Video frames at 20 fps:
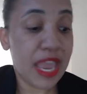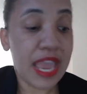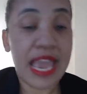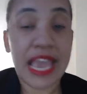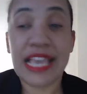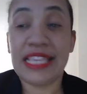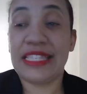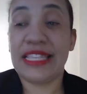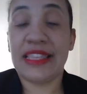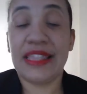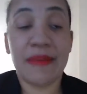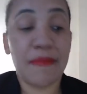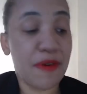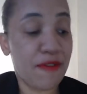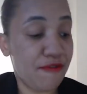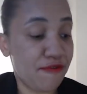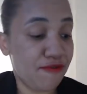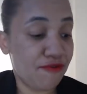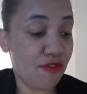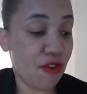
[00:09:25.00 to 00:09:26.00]
Step number
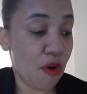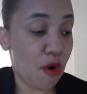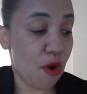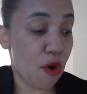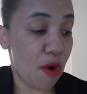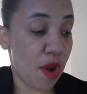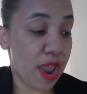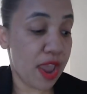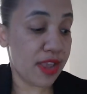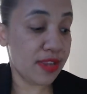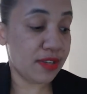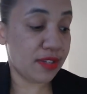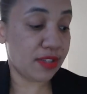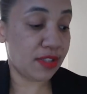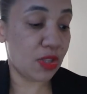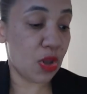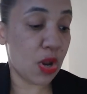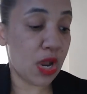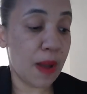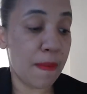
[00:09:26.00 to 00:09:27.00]
four is
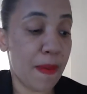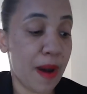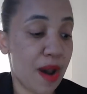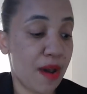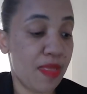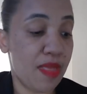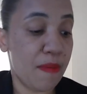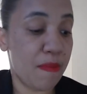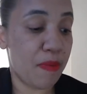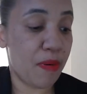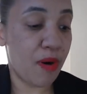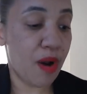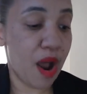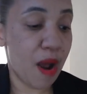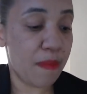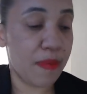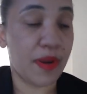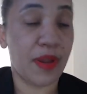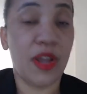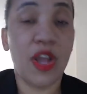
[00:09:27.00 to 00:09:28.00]
talk about the
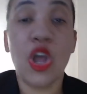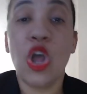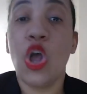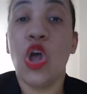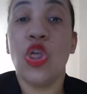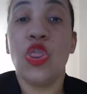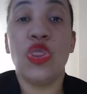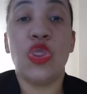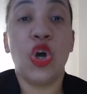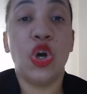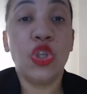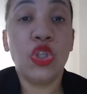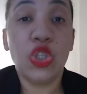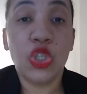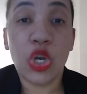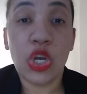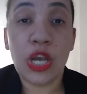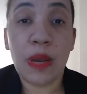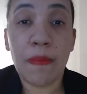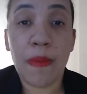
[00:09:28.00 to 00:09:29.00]
problem. Don't
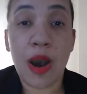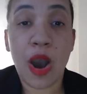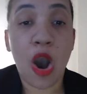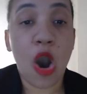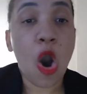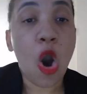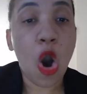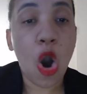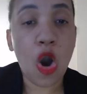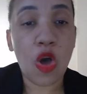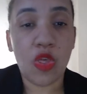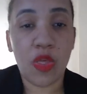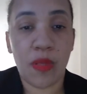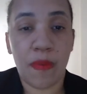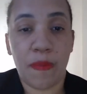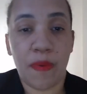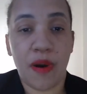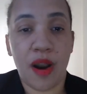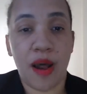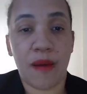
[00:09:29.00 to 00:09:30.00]
talk about all the
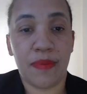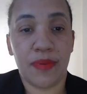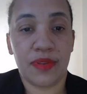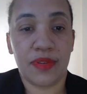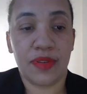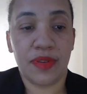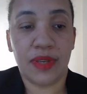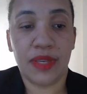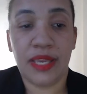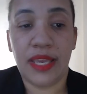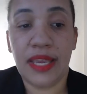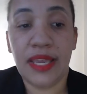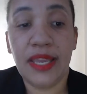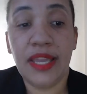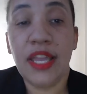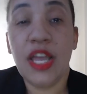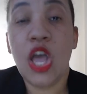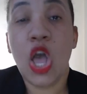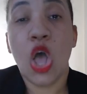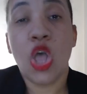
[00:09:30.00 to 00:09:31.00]
problems. Okay.
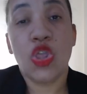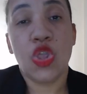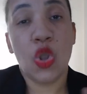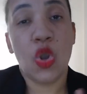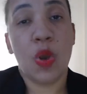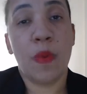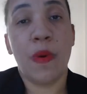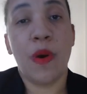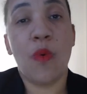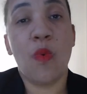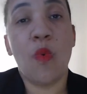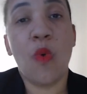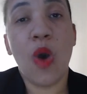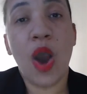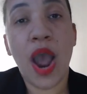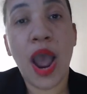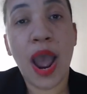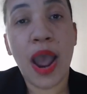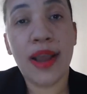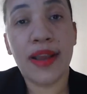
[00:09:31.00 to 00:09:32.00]
Talk about
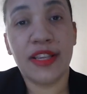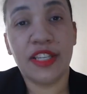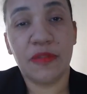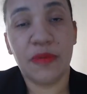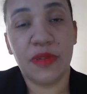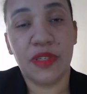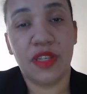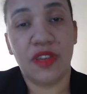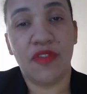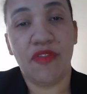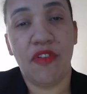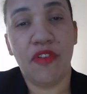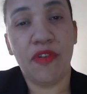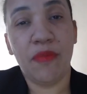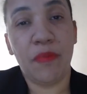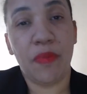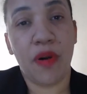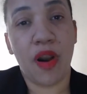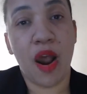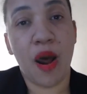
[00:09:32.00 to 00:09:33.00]
one
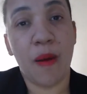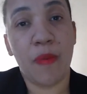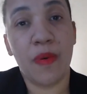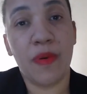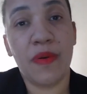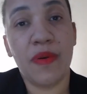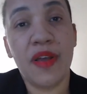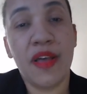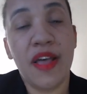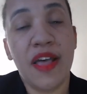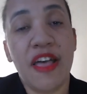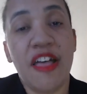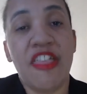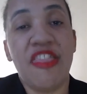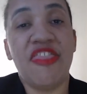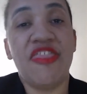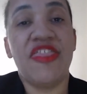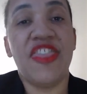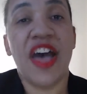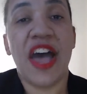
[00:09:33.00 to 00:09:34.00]
specific problem
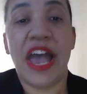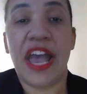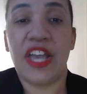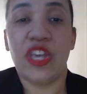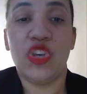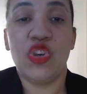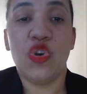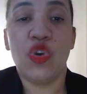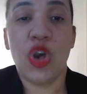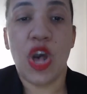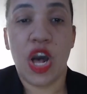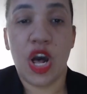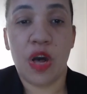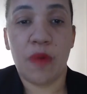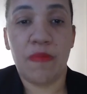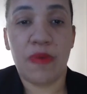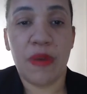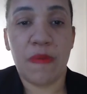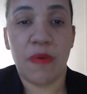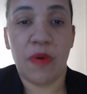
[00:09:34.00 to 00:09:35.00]
that you
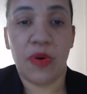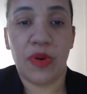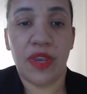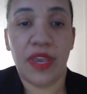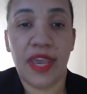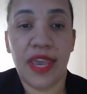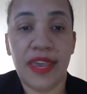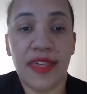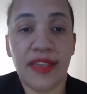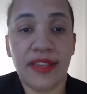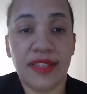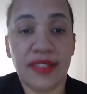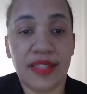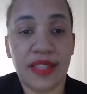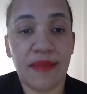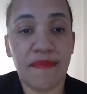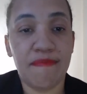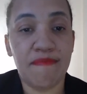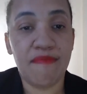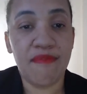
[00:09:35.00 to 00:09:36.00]
help people. Okay. That's
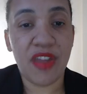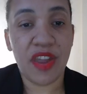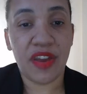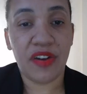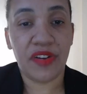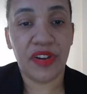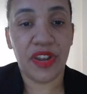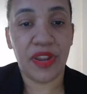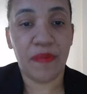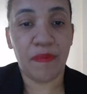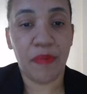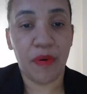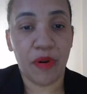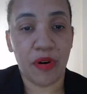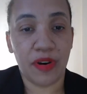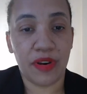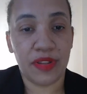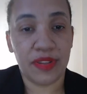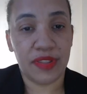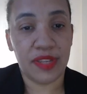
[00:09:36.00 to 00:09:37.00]
the very
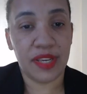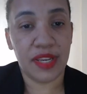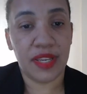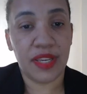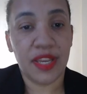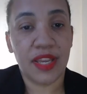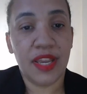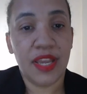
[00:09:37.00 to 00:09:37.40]
important thing.